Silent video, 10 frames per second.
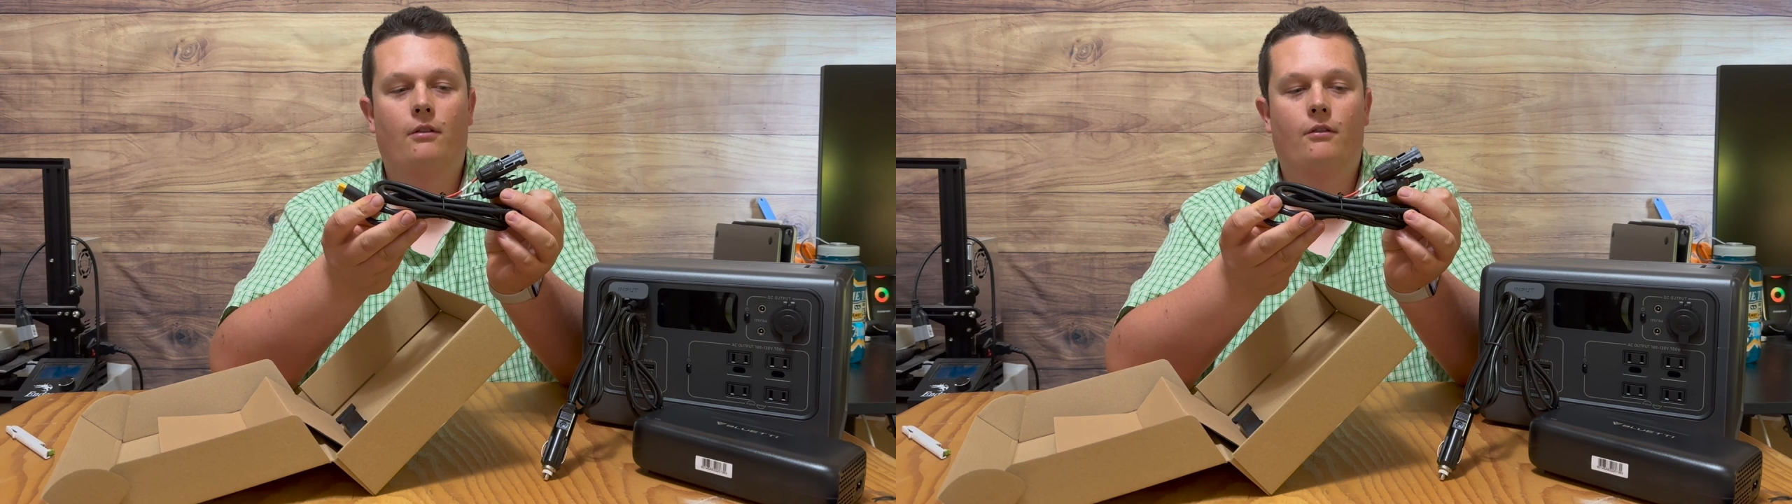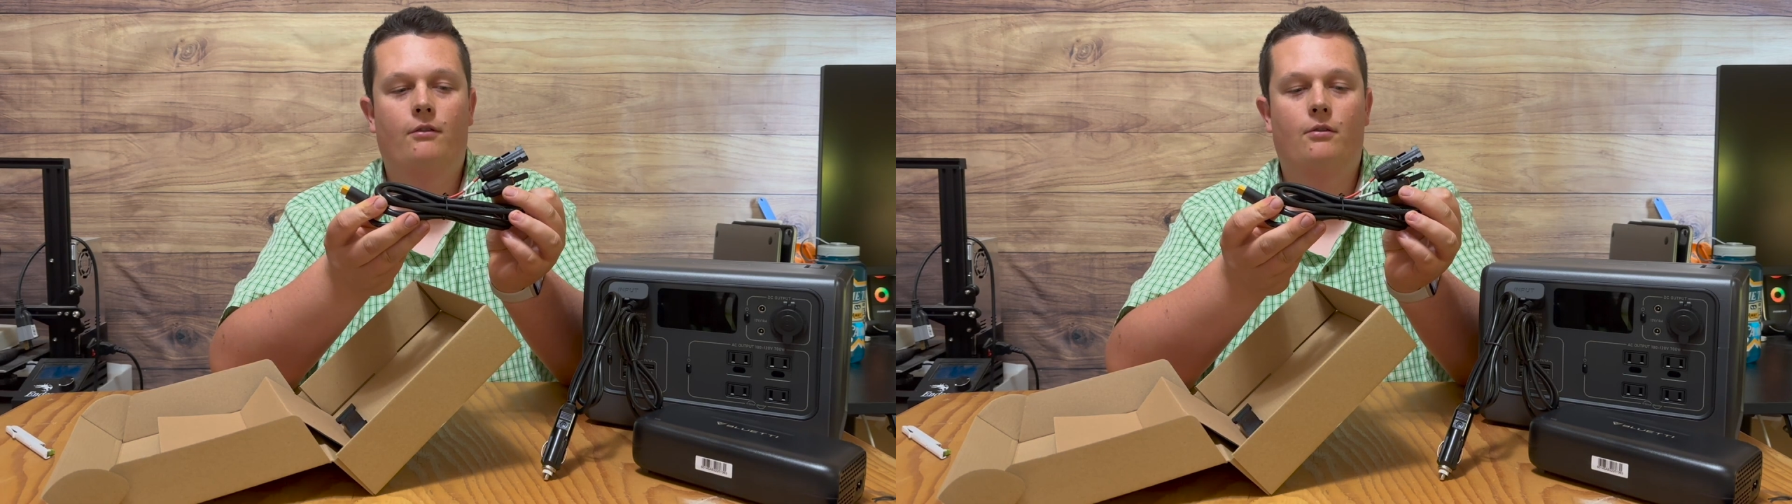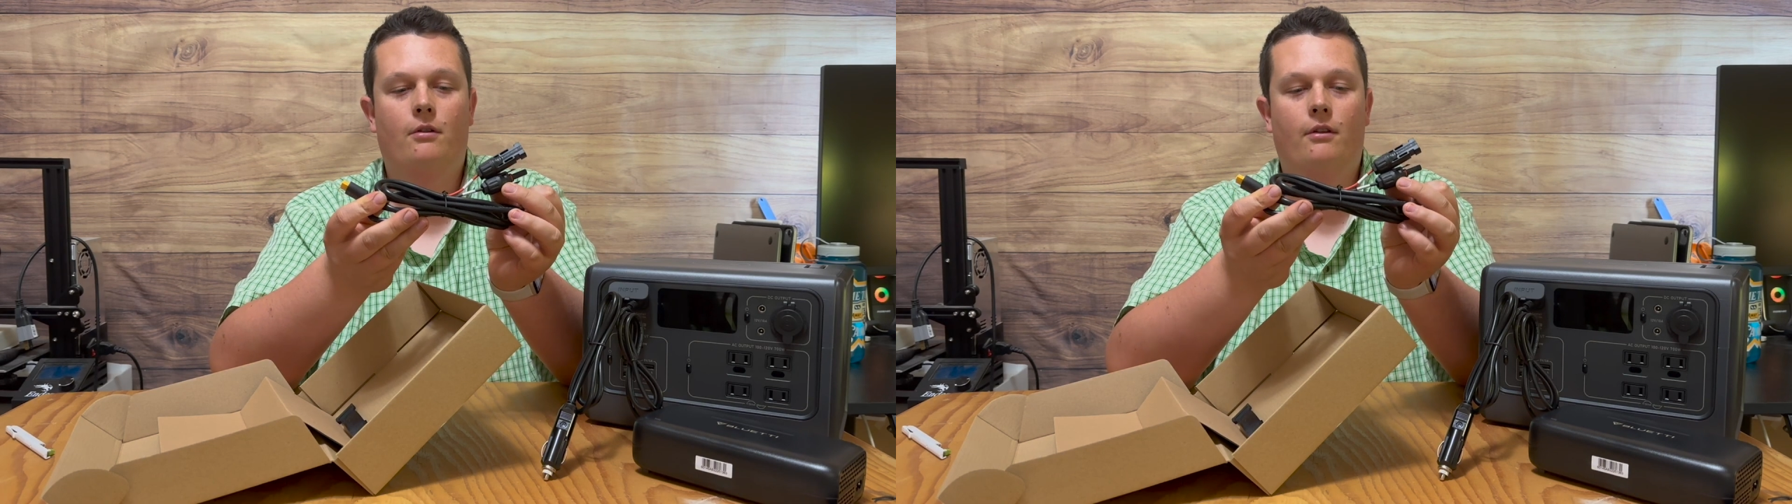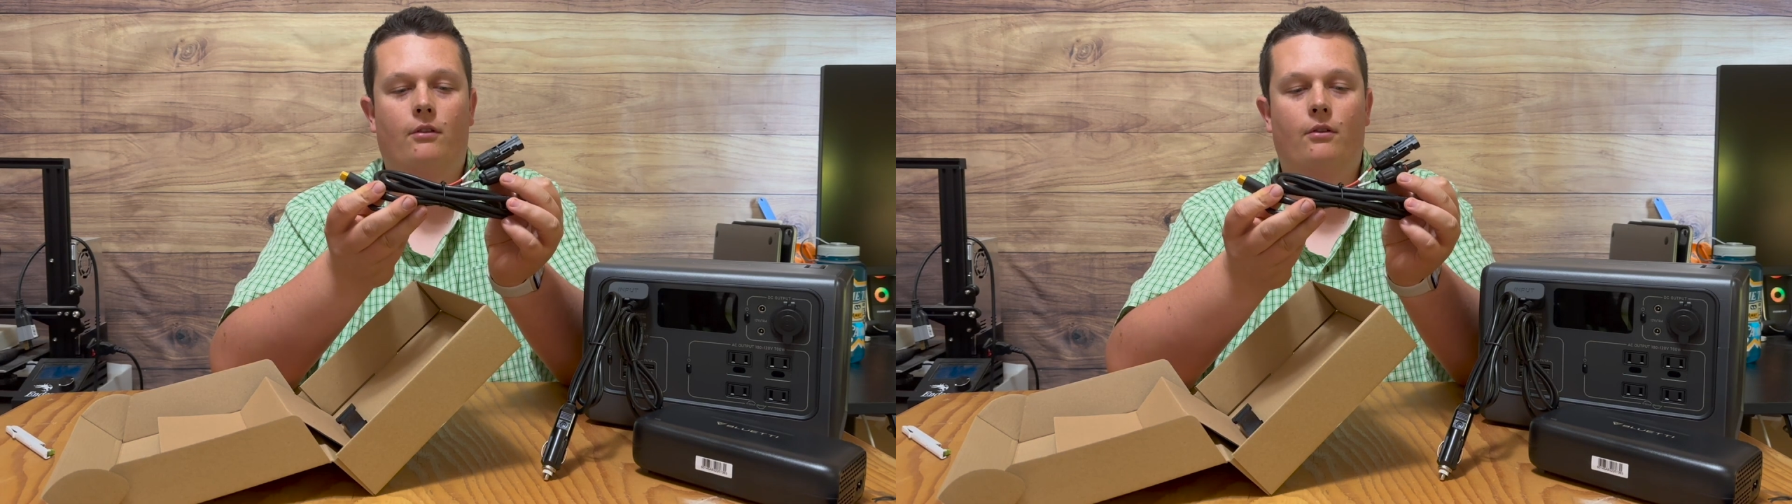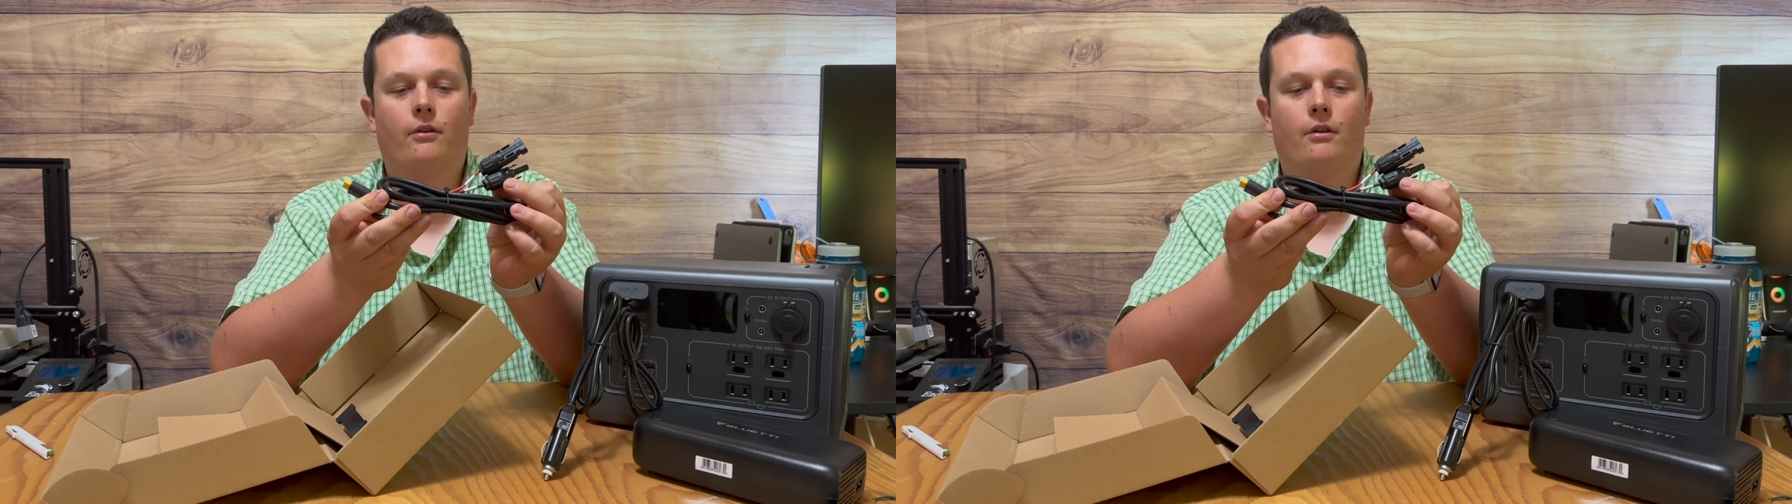for the
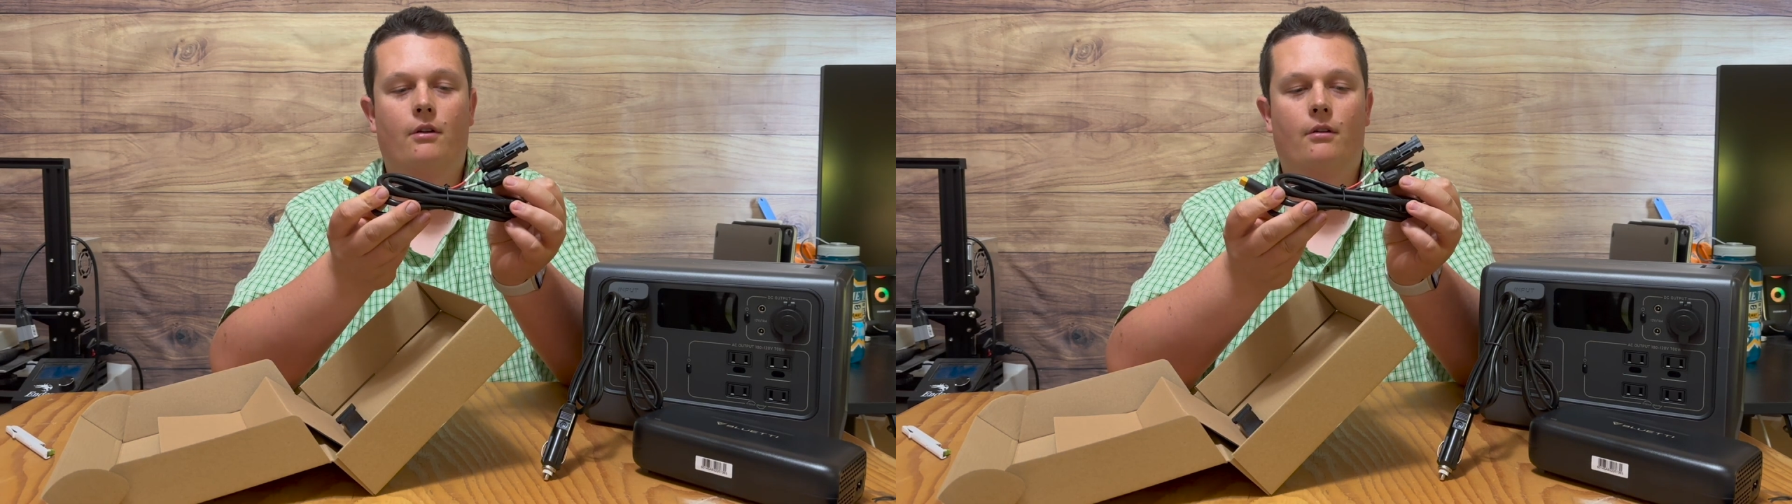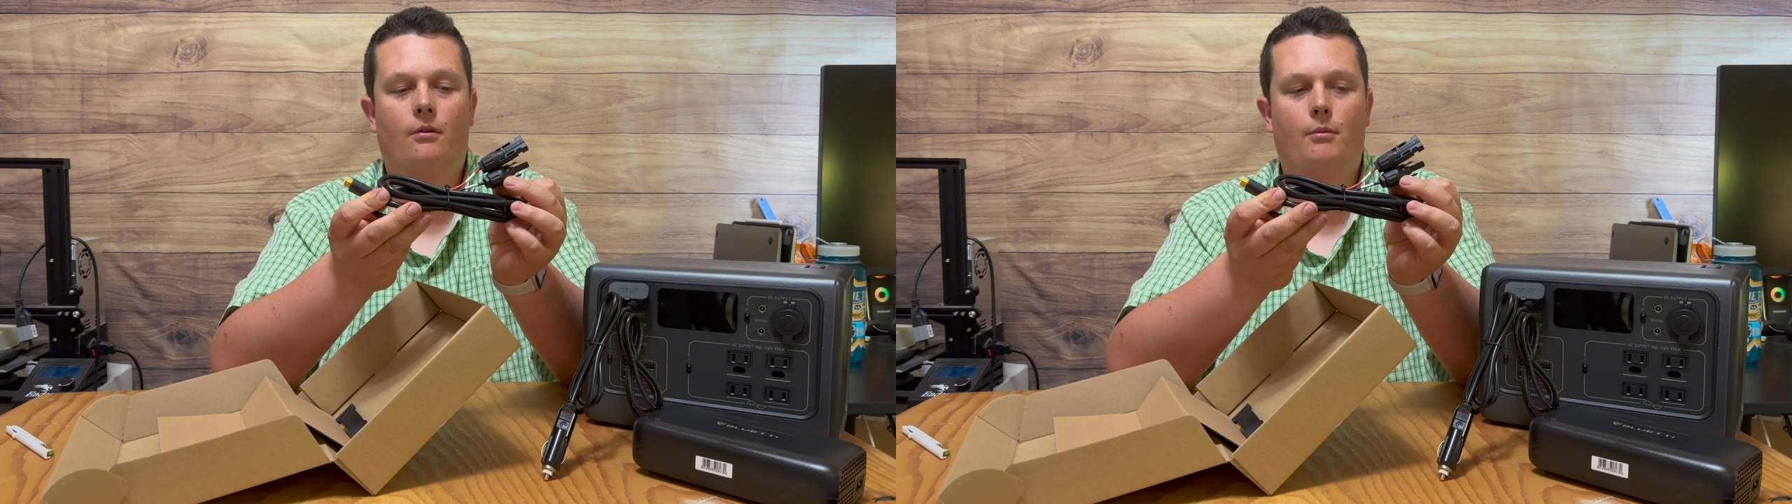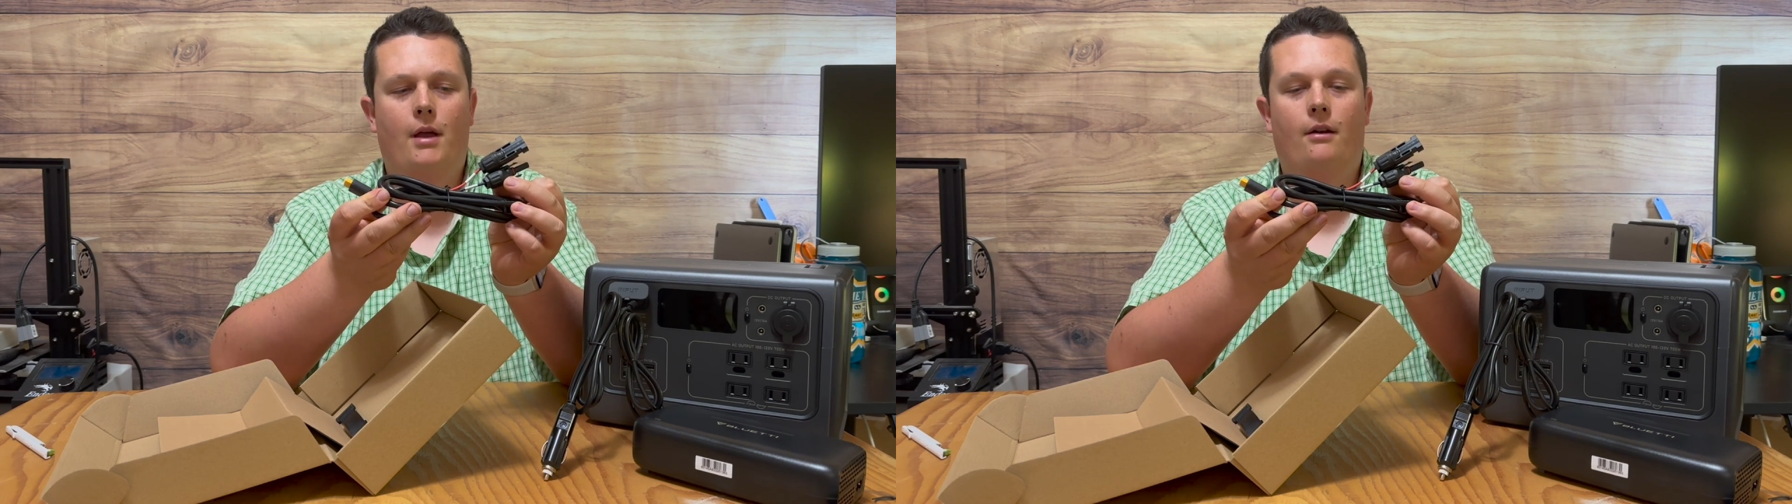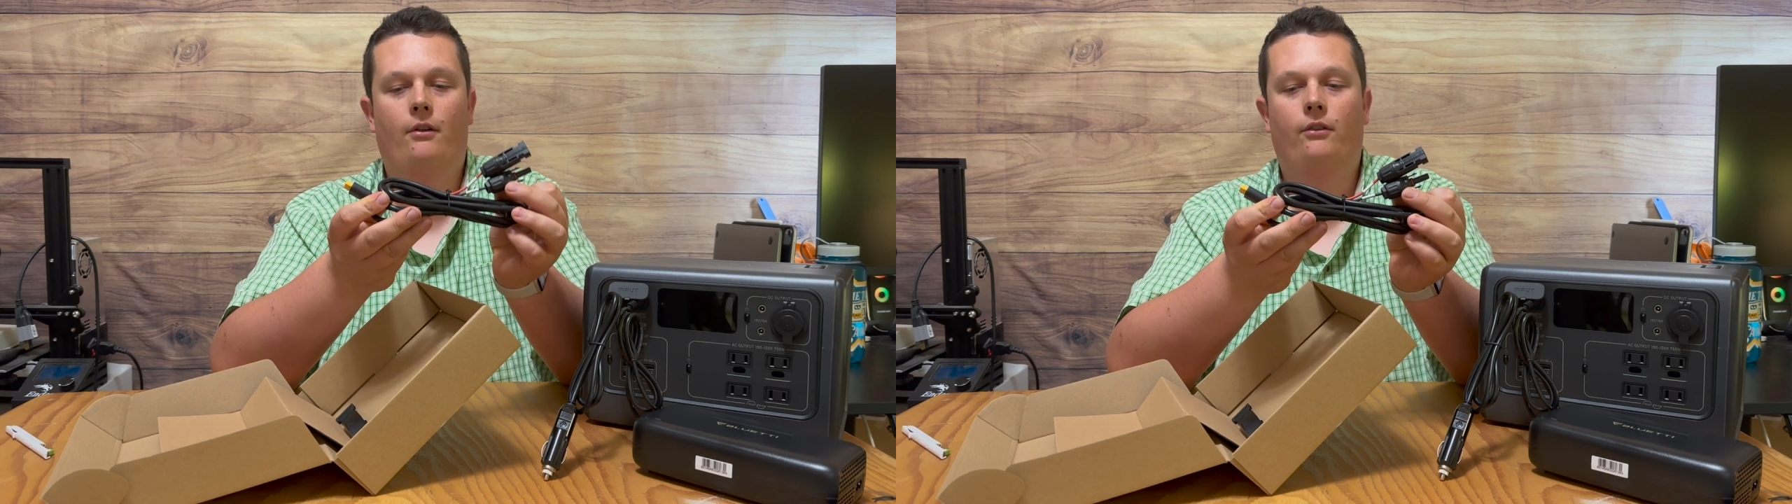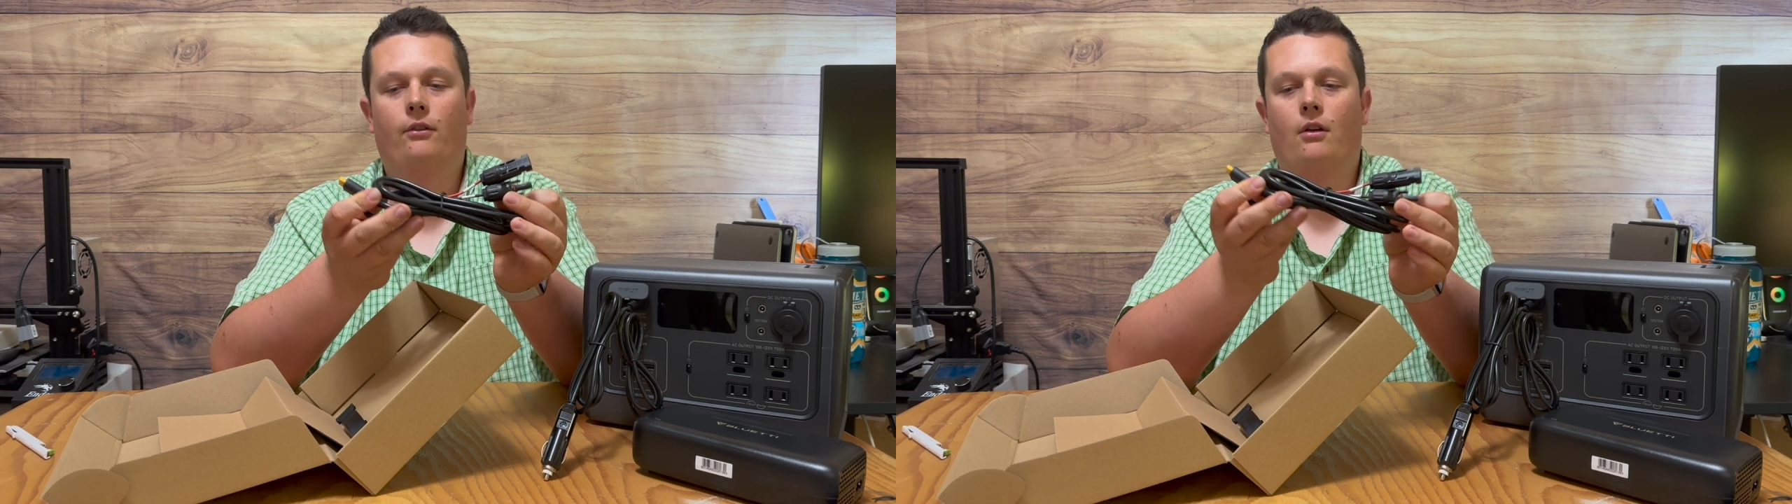solar
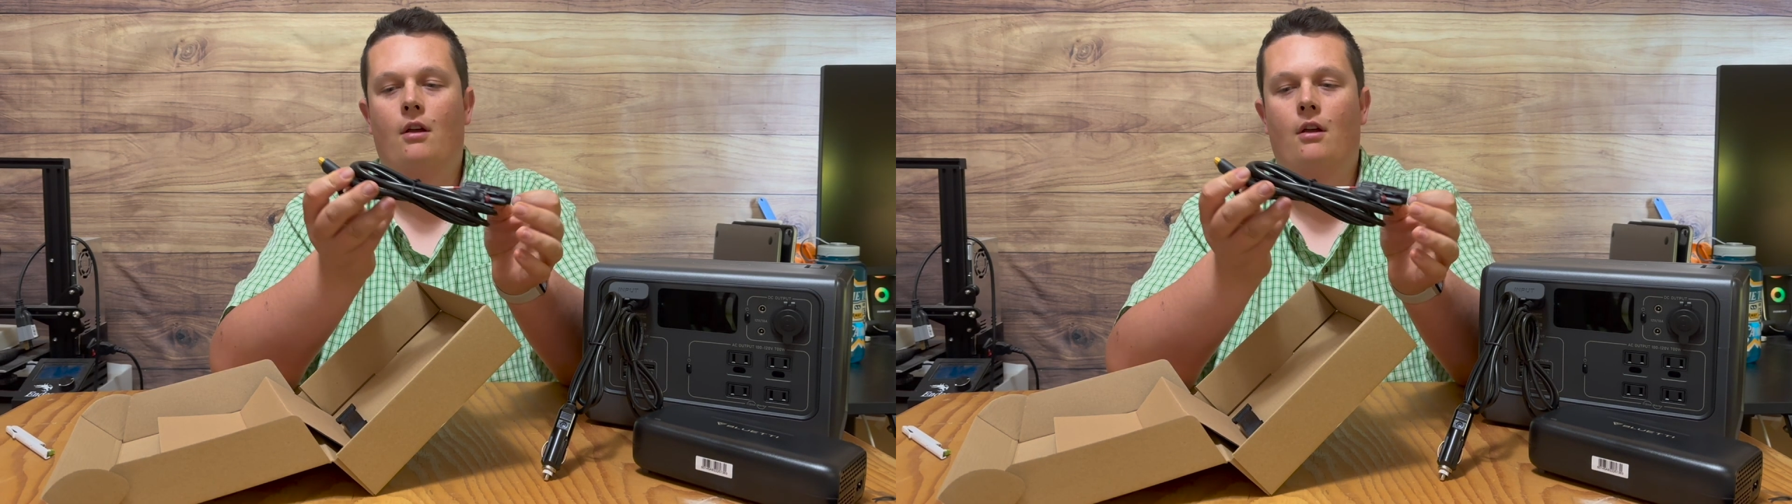panels.